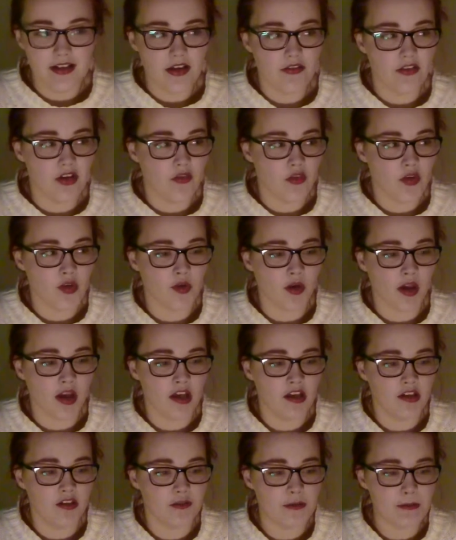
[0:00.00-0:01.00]
Even if you
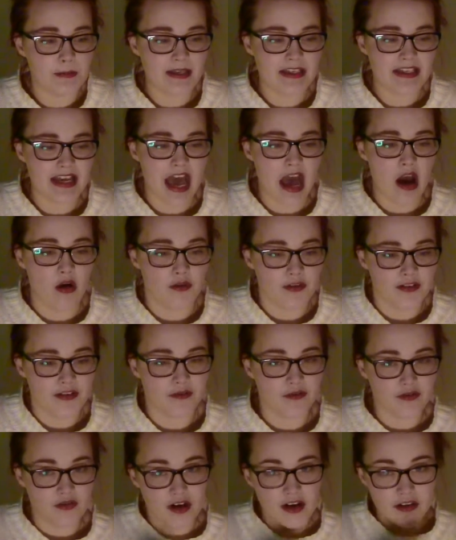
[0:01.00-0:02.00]
kind of spent
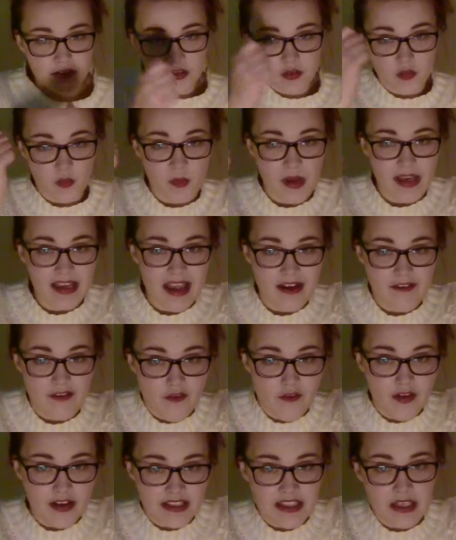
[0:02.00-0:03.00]
hours of trying to make
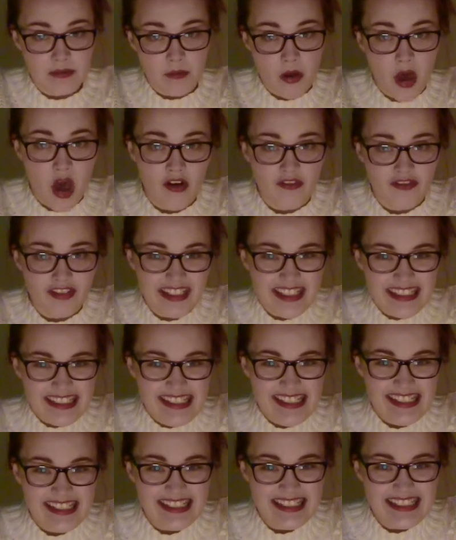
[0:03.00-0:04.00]
everything fit
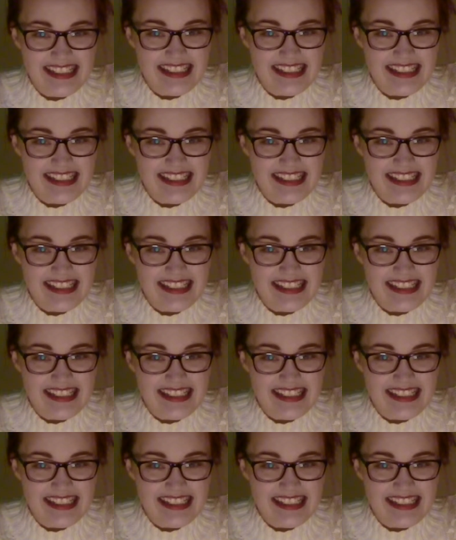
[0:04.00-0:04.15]
perfectly.